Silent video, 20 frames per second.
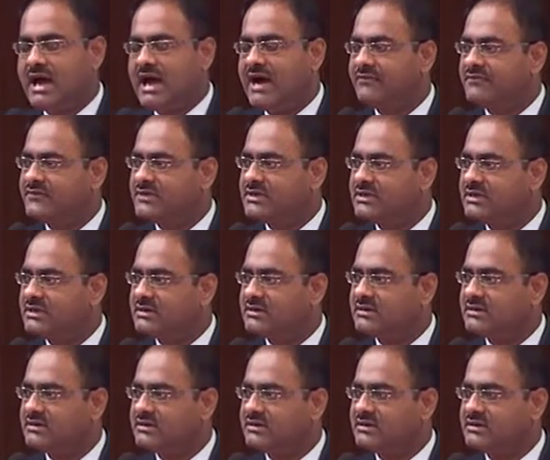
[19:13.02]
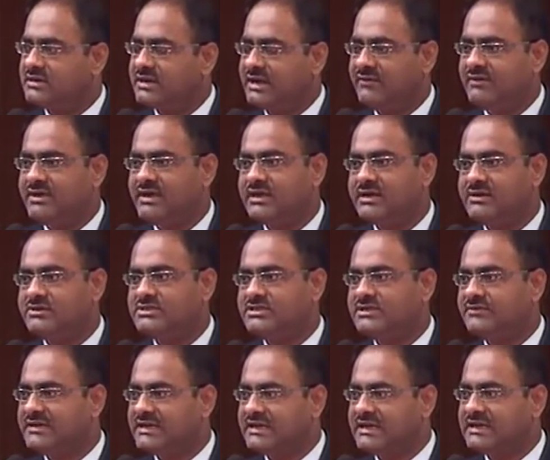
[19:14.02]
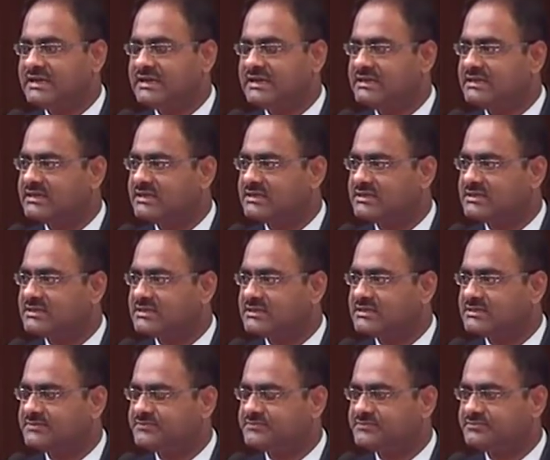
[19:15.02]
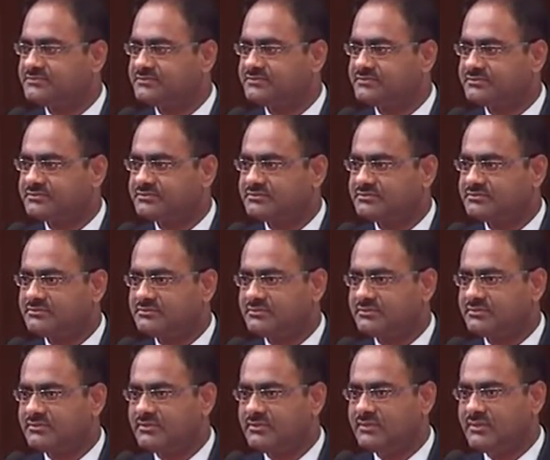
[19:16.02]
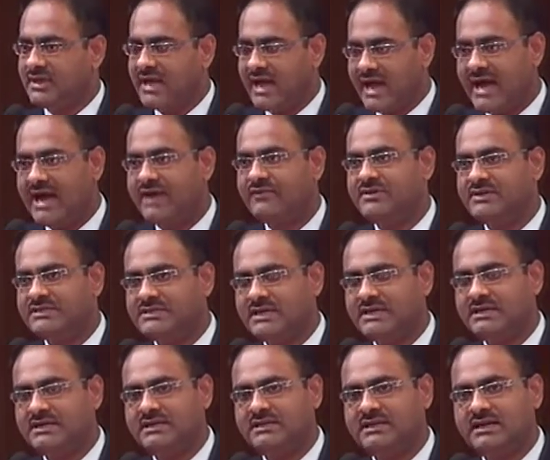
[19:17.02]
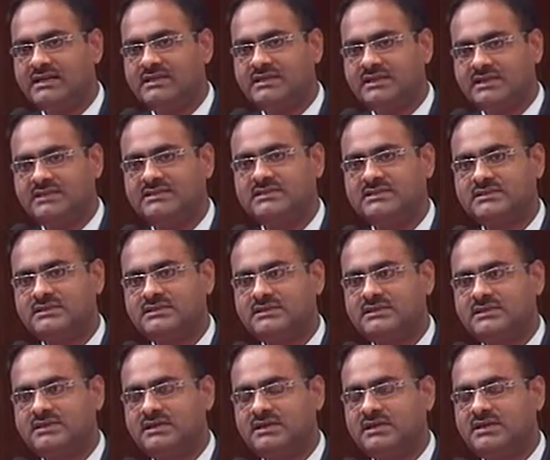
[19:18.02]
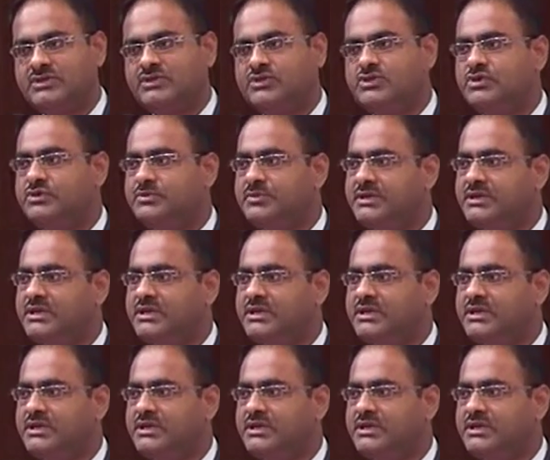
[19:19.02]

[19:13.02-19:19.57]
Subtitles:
After traveling around 17 countries, I have decided that yes, it should